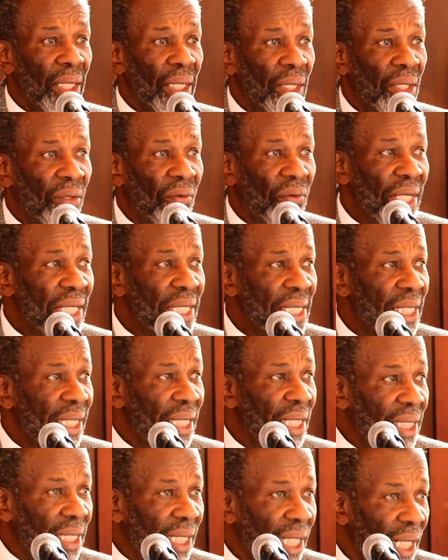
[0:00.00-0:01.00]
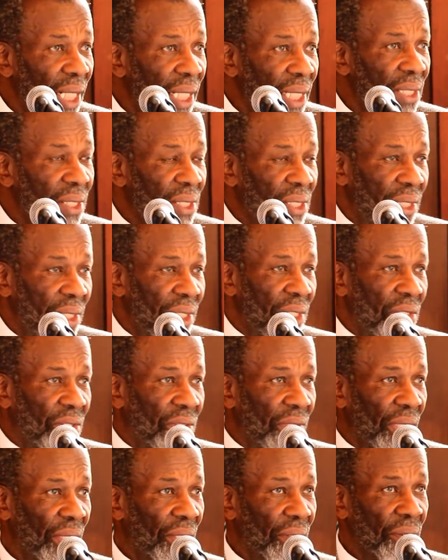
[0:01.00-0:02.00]
the reason they're telling us these
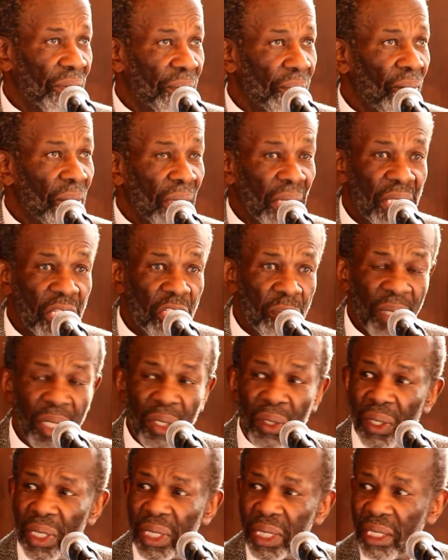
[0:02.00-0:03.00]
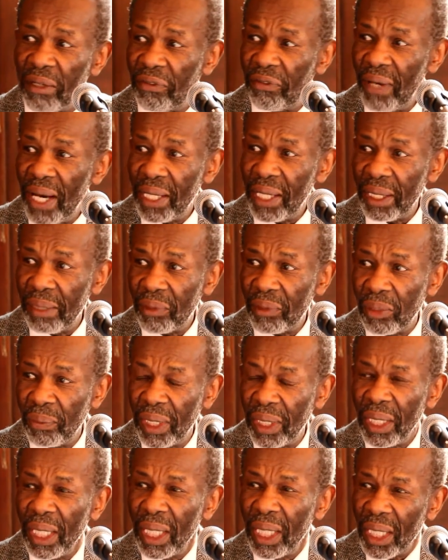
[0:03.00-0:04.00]
things is because they find them to
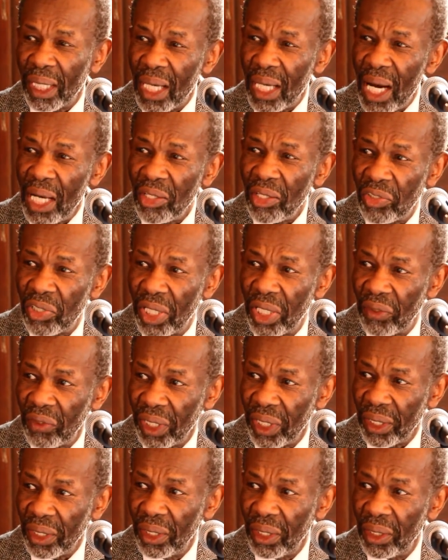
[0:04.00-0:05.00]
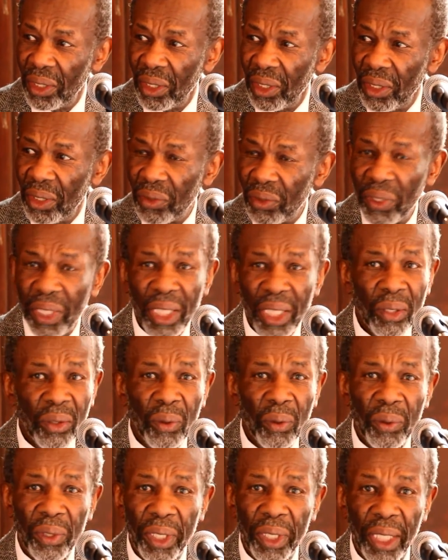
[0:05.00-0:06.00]
be contrary to their
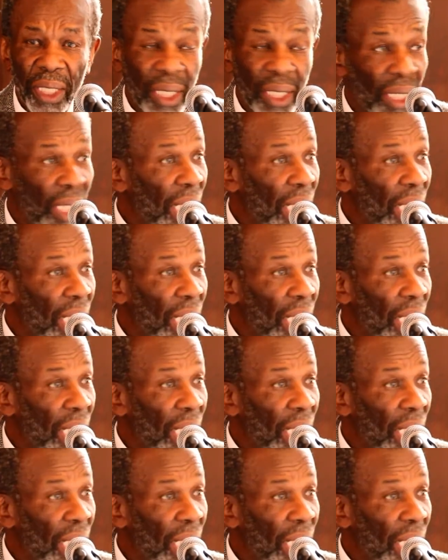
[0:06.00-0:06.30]
own thinking.